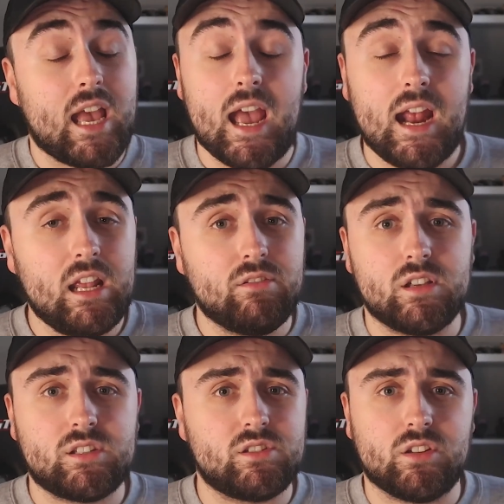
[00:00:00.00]
take any
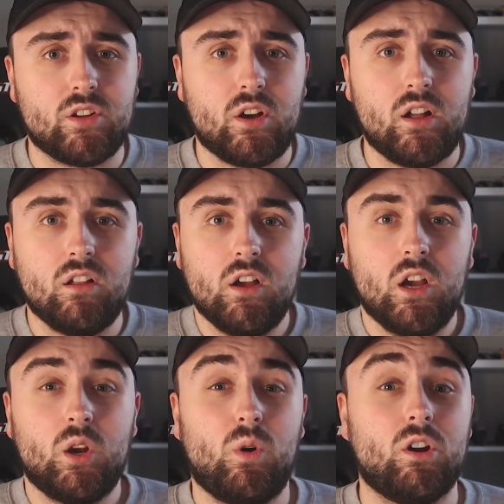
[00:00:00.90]
risks at all.
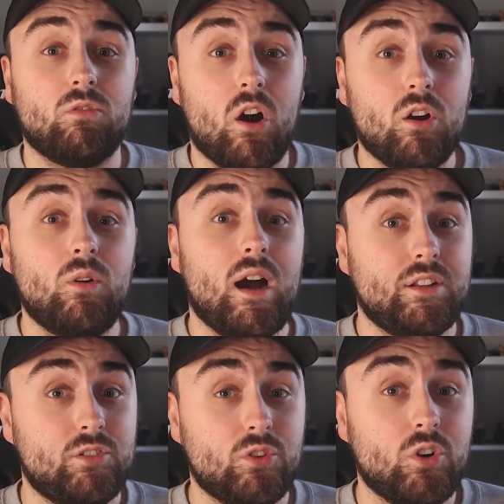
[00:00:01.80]
Quartararo had
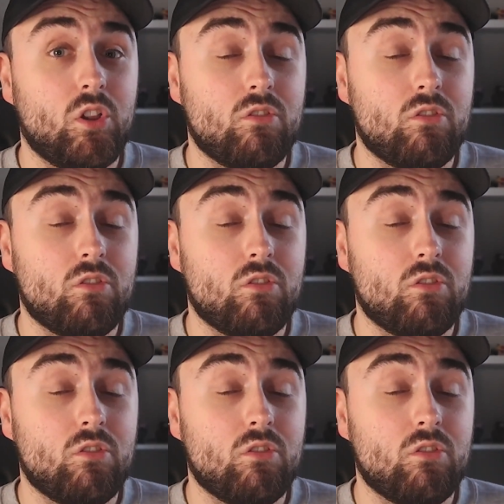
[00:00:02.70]
to do all